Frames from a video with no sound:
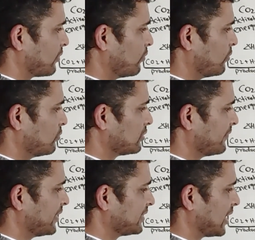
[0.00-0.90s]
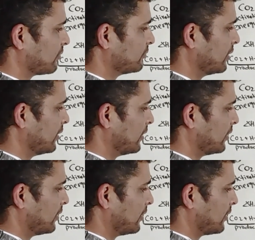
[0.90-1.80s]
all the way down,
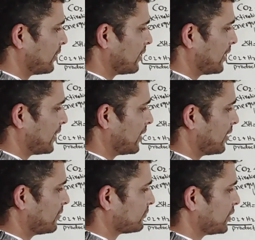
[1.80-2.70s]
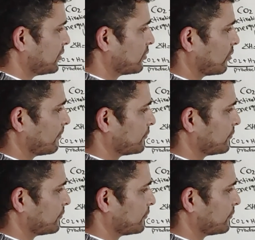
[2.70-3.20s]
and there you go.